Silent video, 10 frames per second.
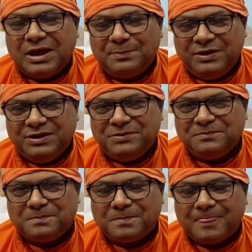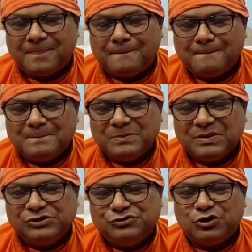happy,
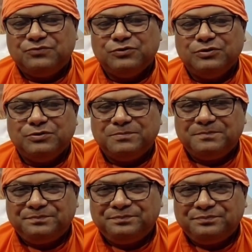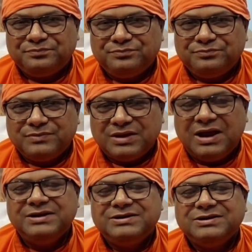joyful,
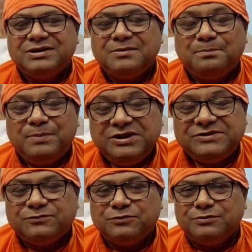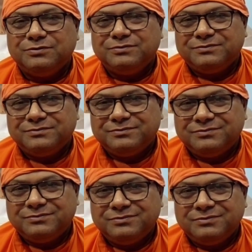and peaceful.
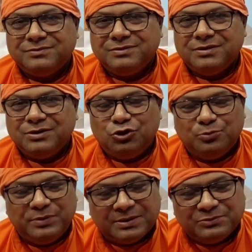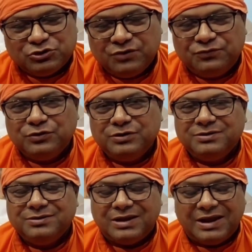You become joyful
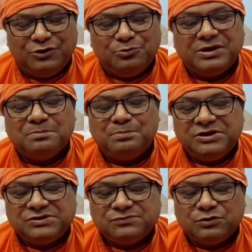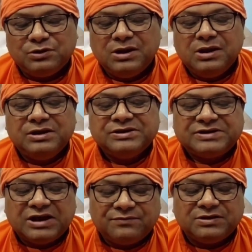and you become peaceful.
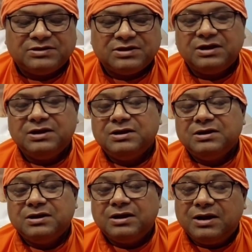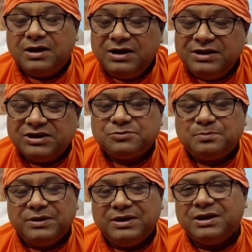Sarvatra Galita
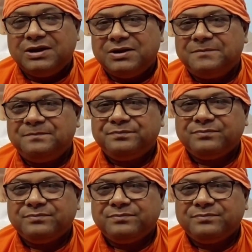Spriha.